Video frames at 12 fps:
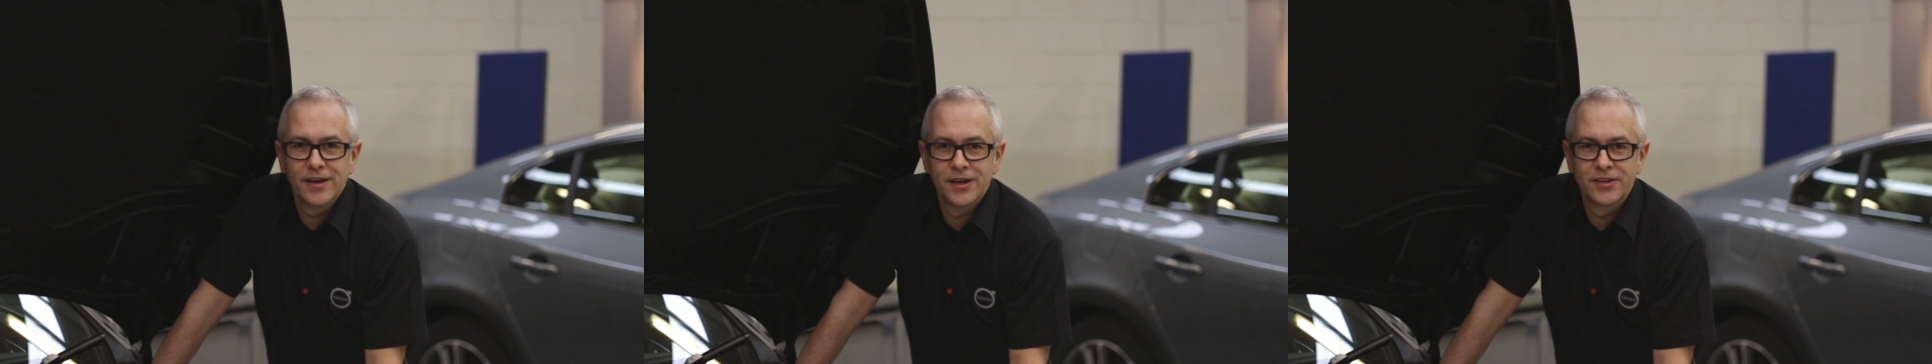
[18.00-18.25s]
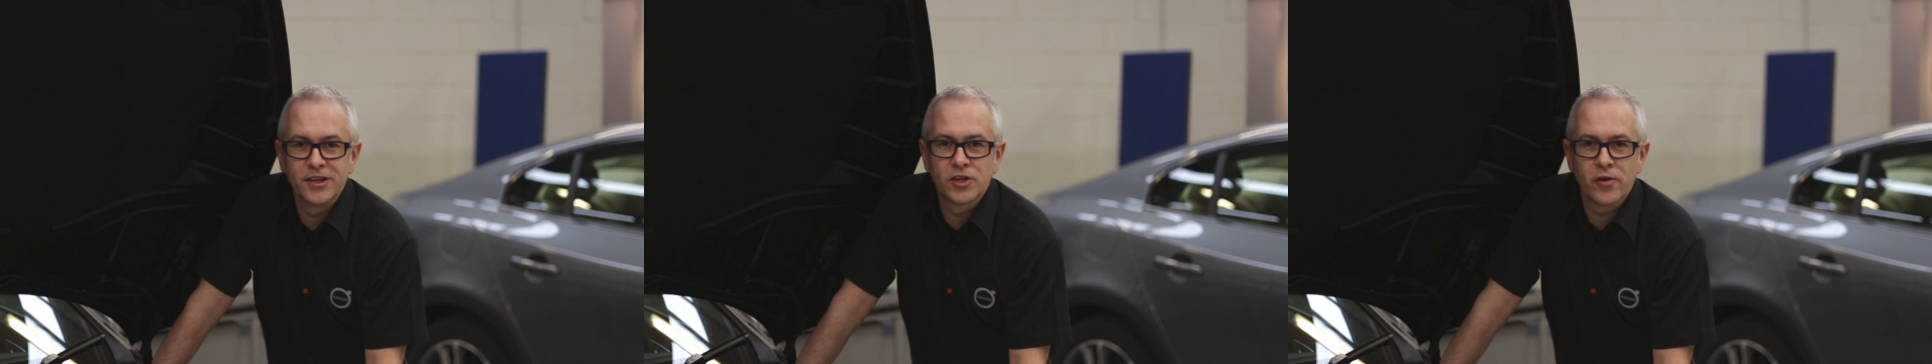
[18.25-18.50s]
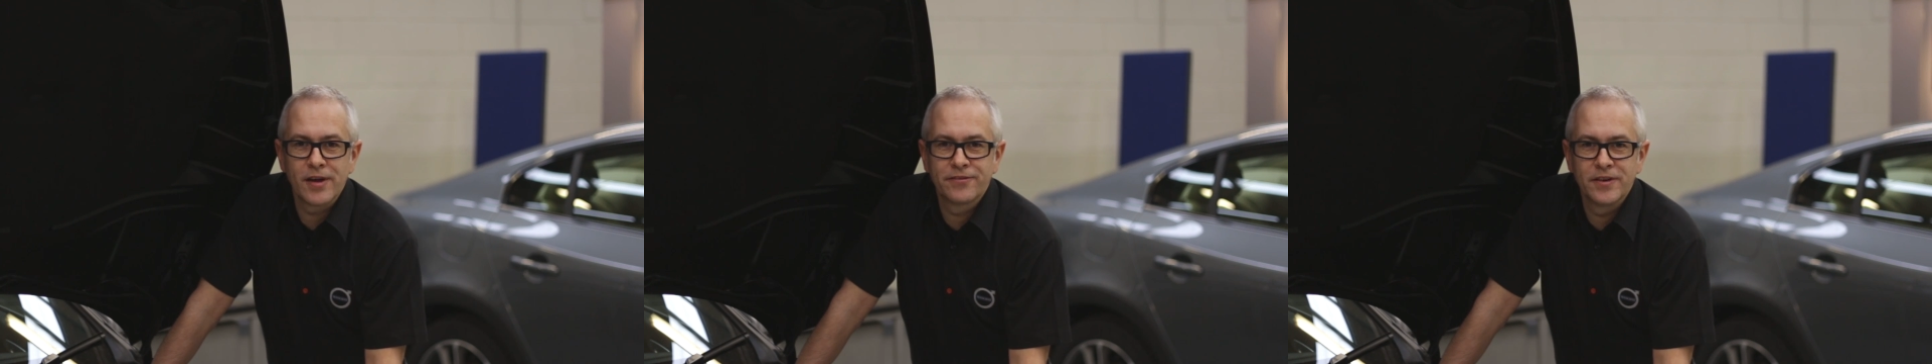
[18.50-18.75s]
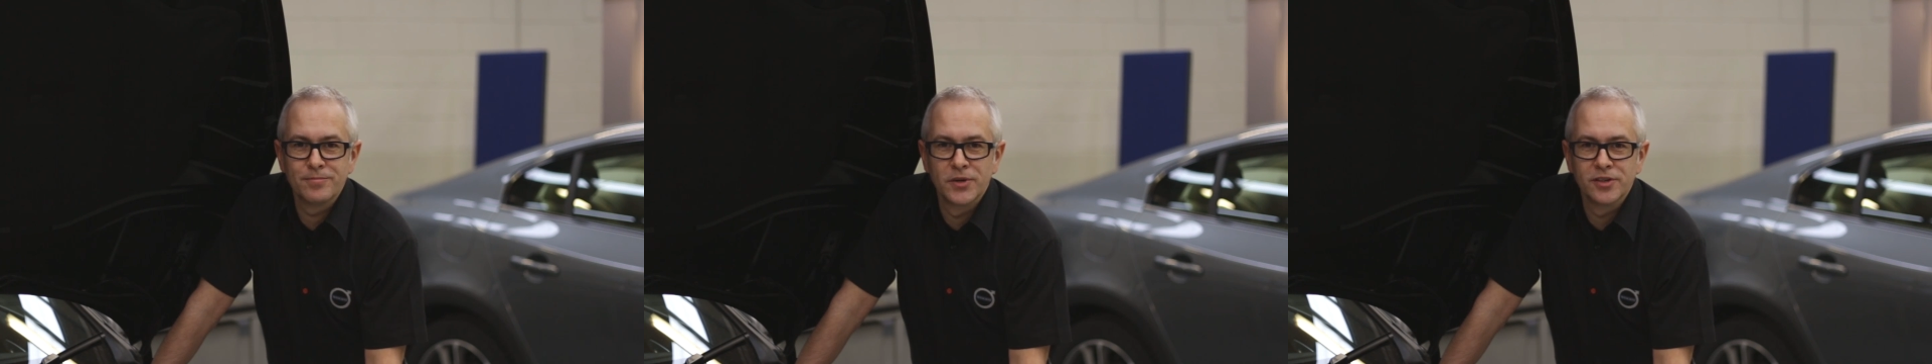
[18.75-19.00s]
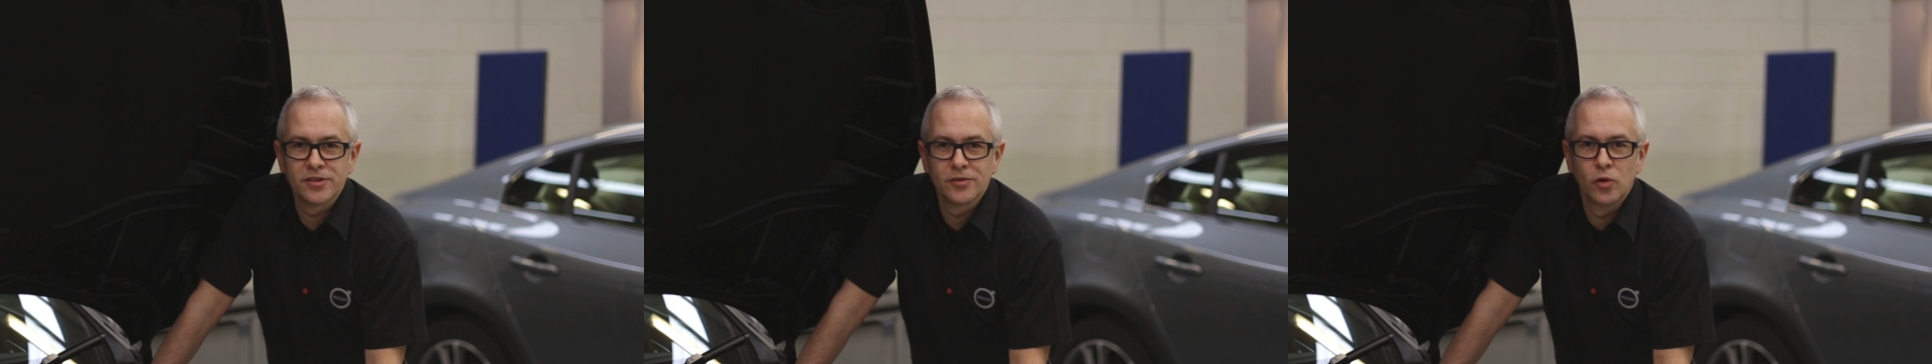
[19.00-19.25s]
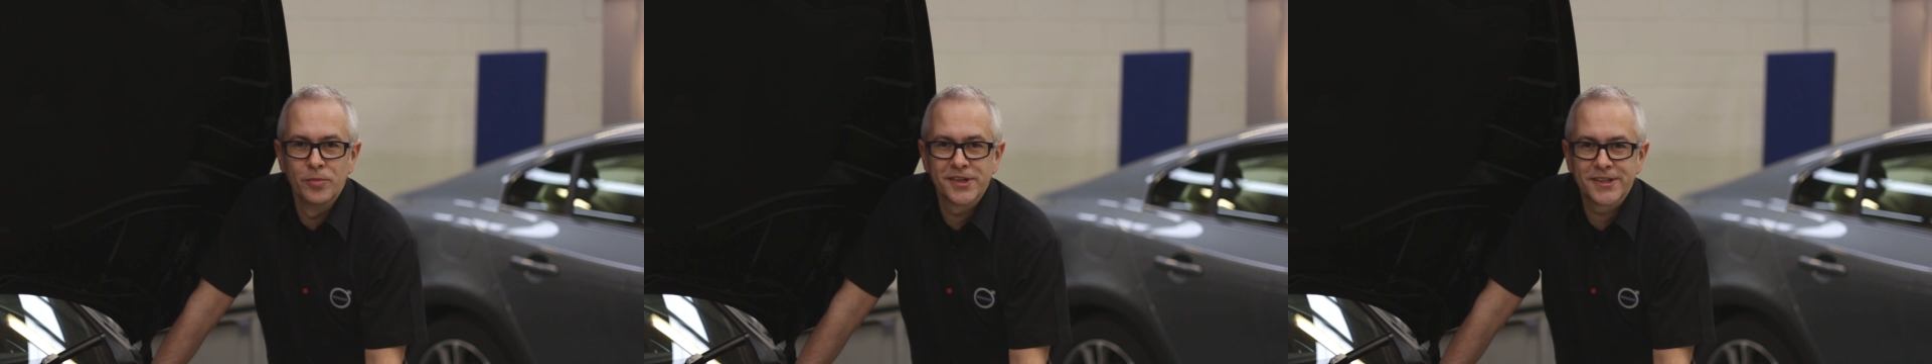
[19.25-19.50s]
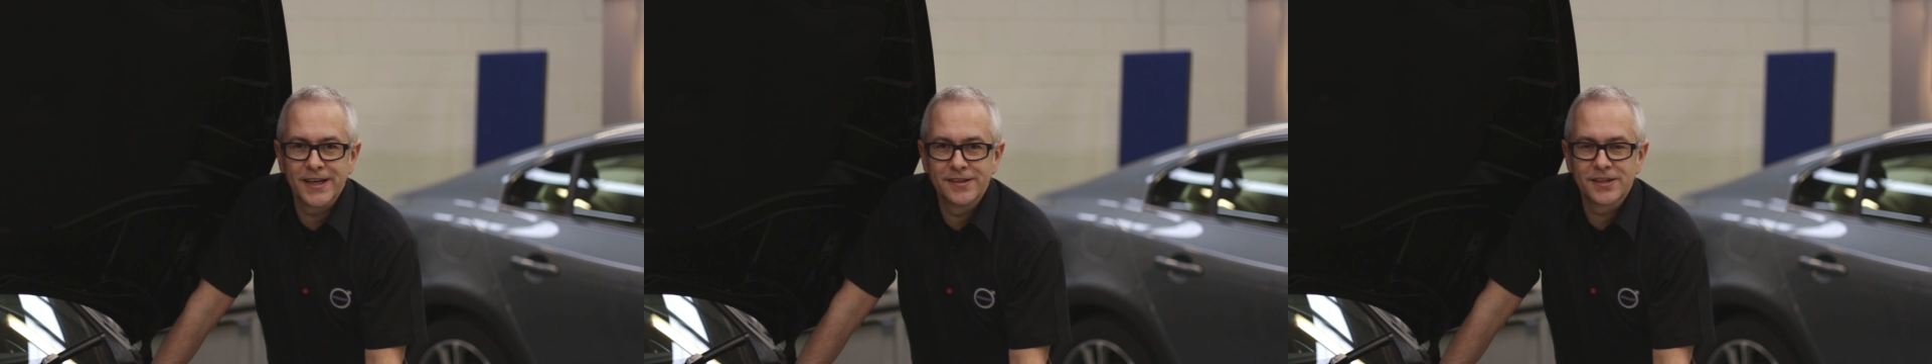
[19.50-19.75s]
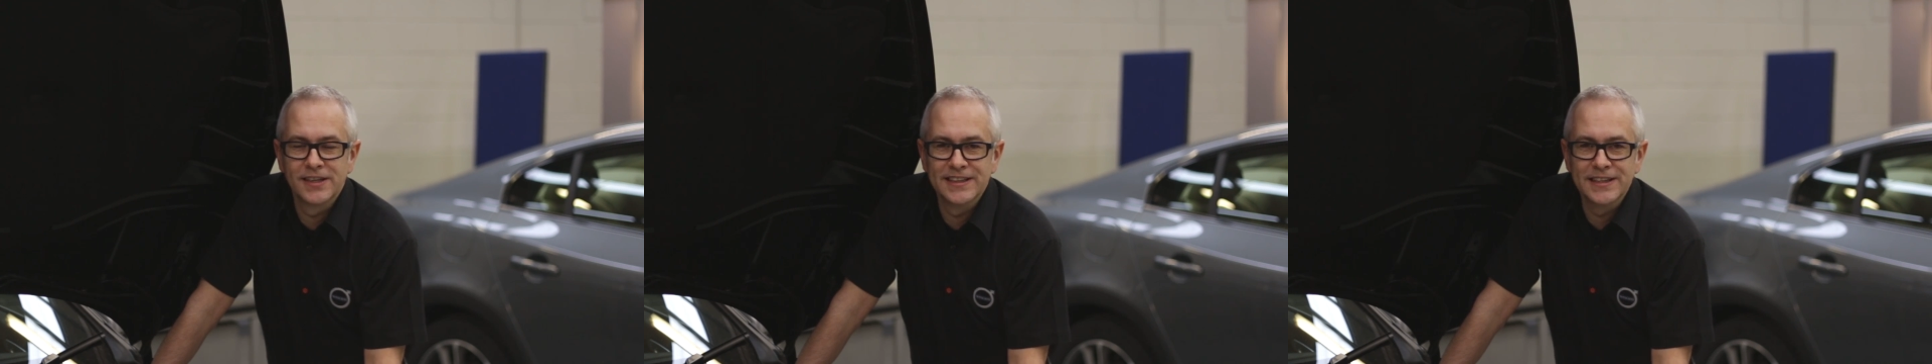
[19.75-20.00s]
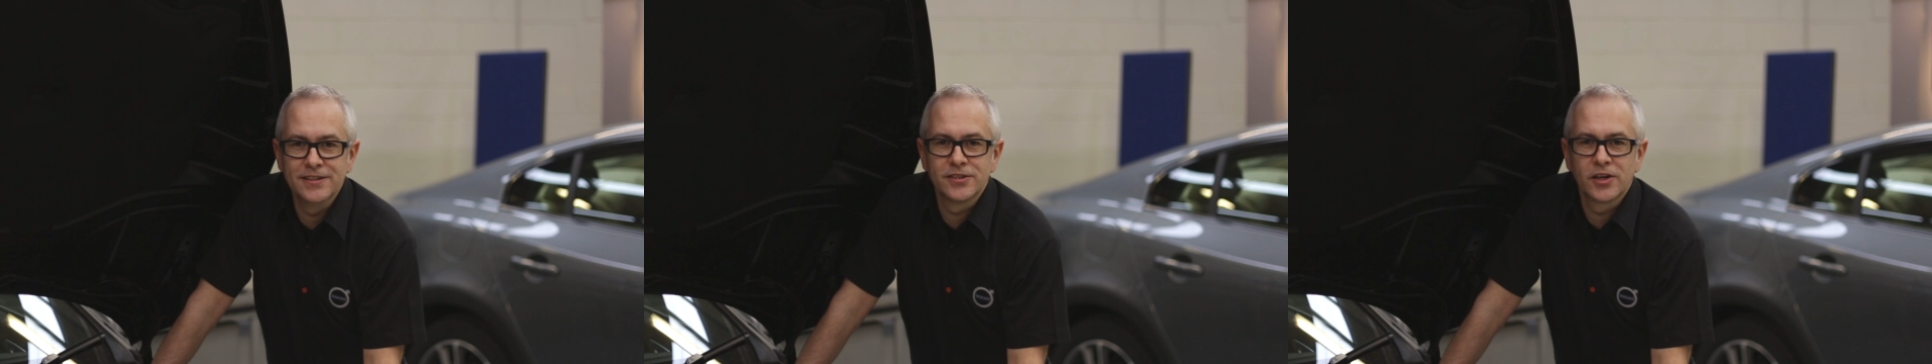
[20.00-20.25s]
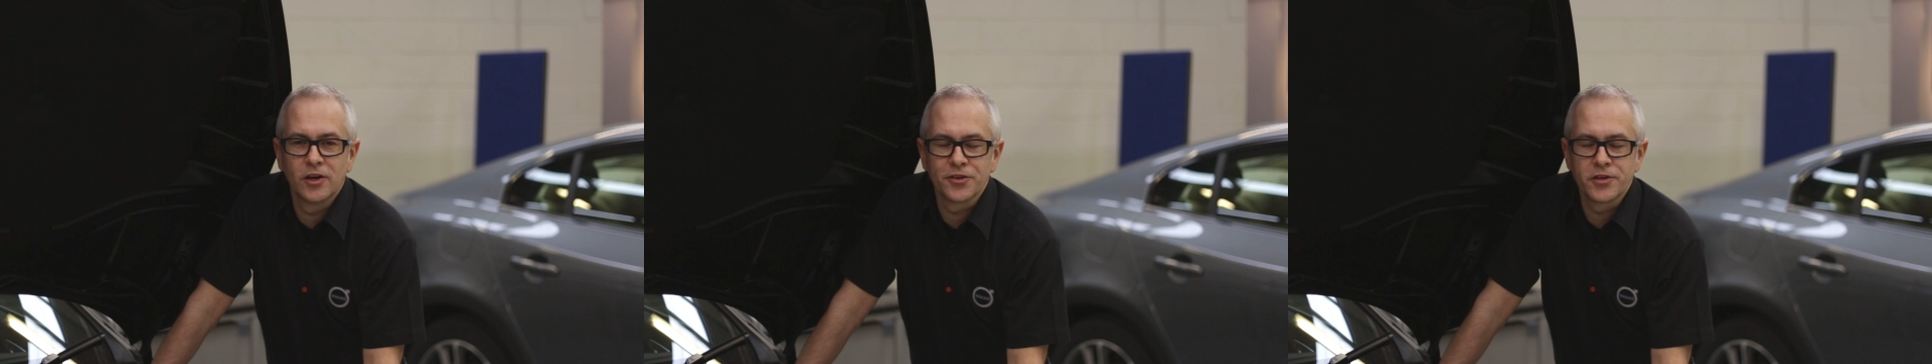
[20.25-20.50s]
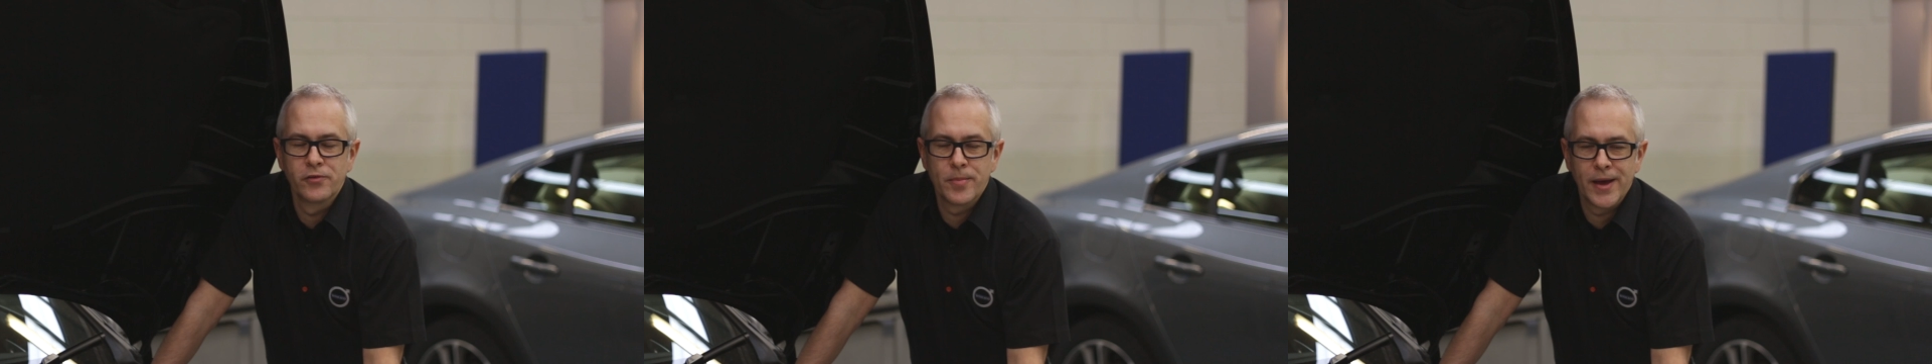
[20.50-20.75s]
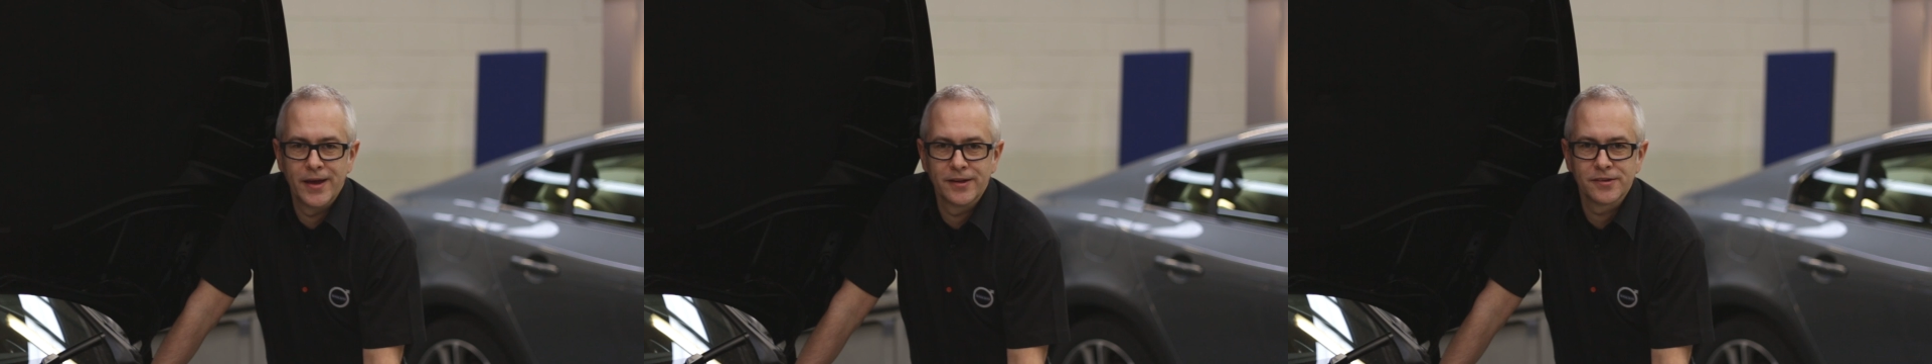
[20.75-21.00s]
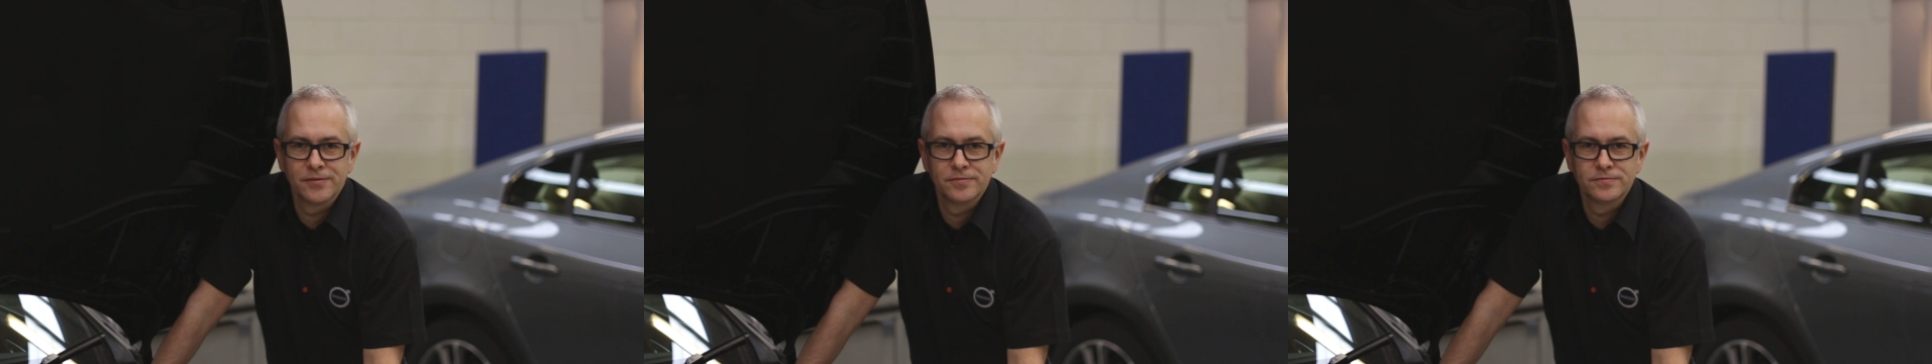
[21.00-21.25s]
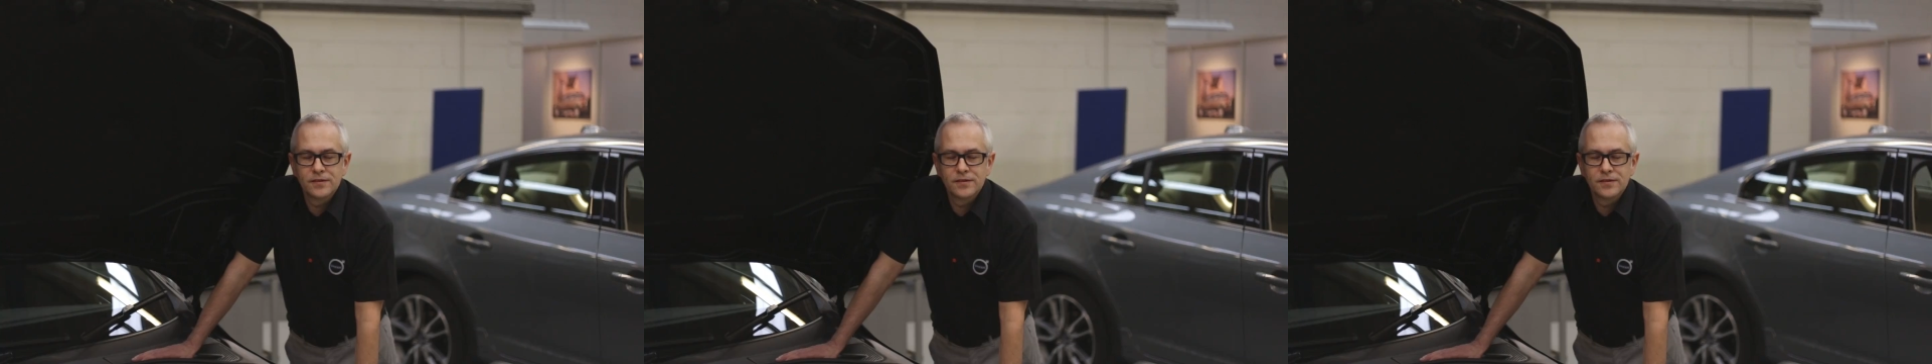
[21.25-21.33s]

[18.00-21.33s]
as incorrect fitment or mistakes can lead to costly repairs.